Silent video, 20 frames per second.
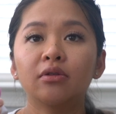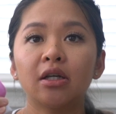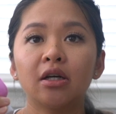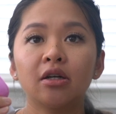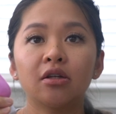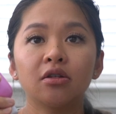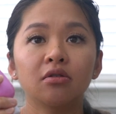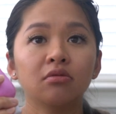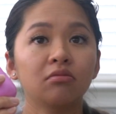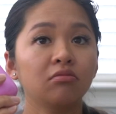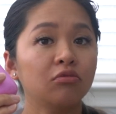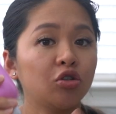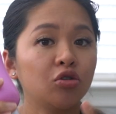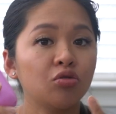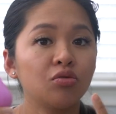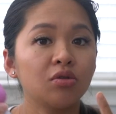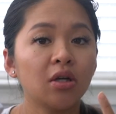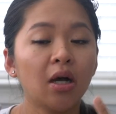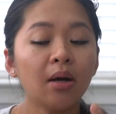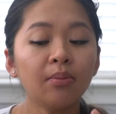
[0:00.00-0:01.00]
that
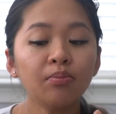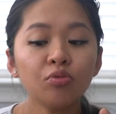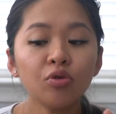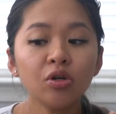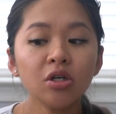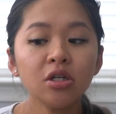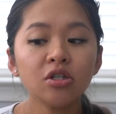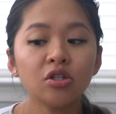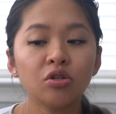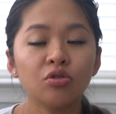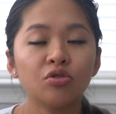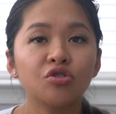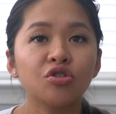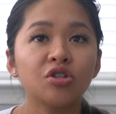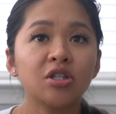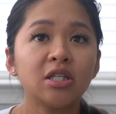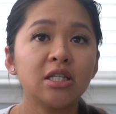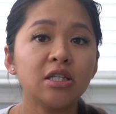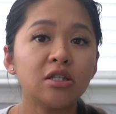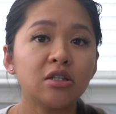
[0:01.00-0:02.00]
shoots upwards, so it's
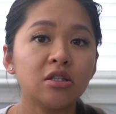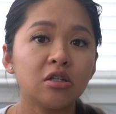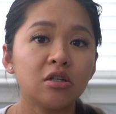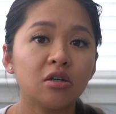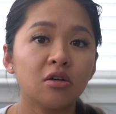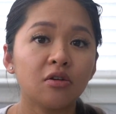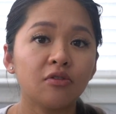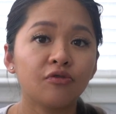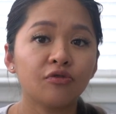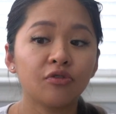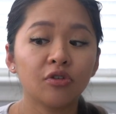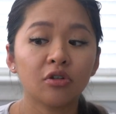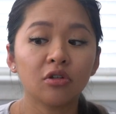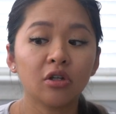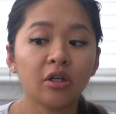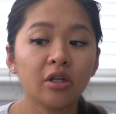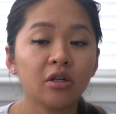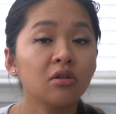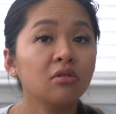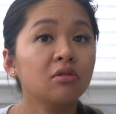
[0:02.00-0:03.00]
just easier for
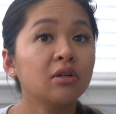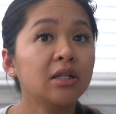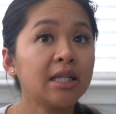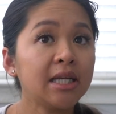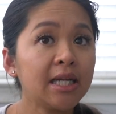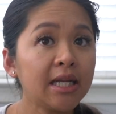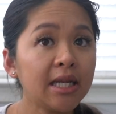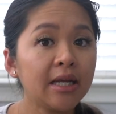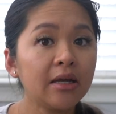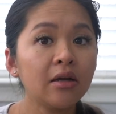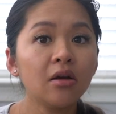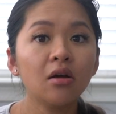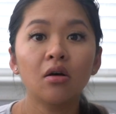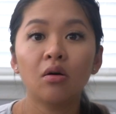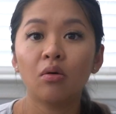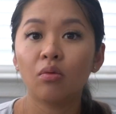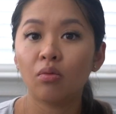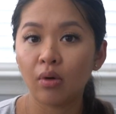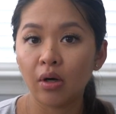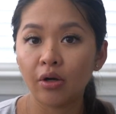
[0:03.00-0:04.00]
like cleaning
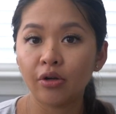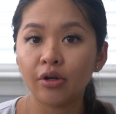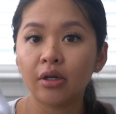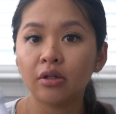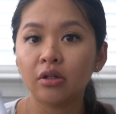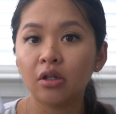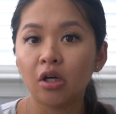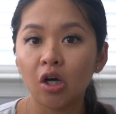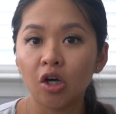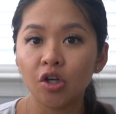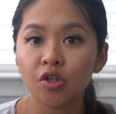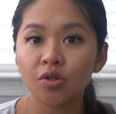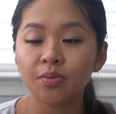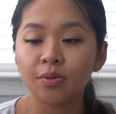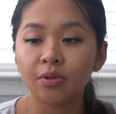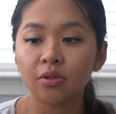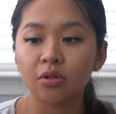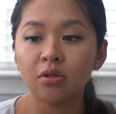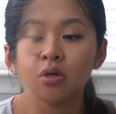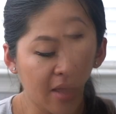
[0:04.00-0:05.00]
while you're at the
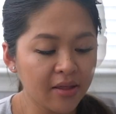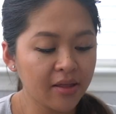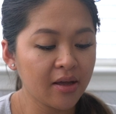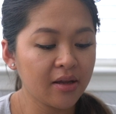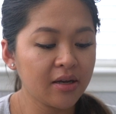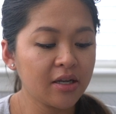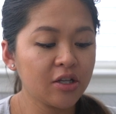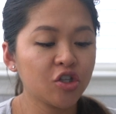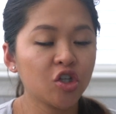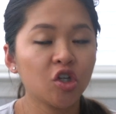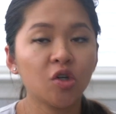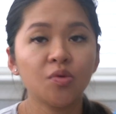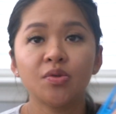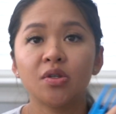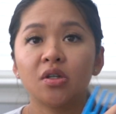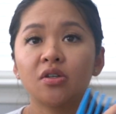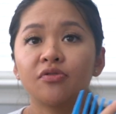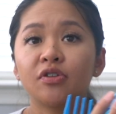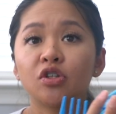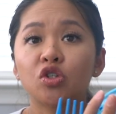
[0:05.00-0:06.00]
hospital. And then in terms
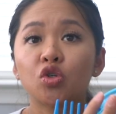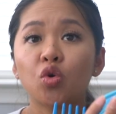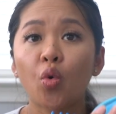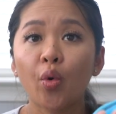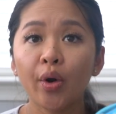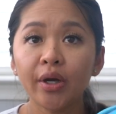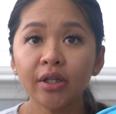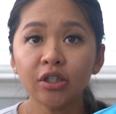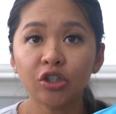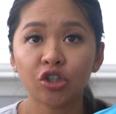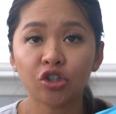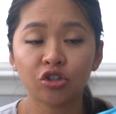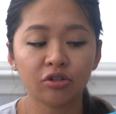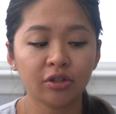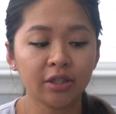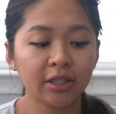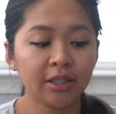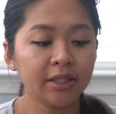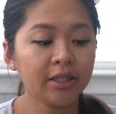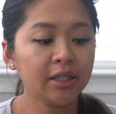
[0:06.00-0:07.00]
of
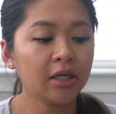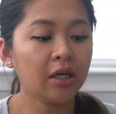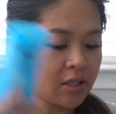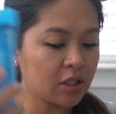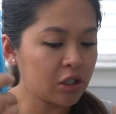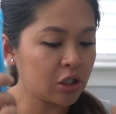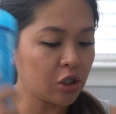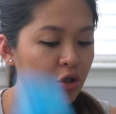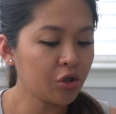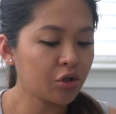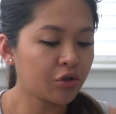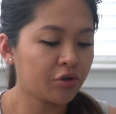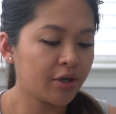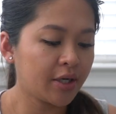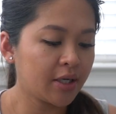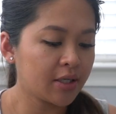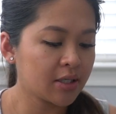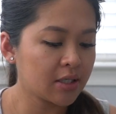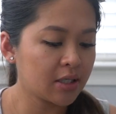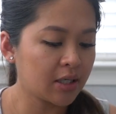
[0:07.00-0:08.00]
toiletry,
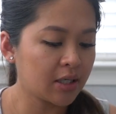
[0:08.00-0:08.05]
deodorant,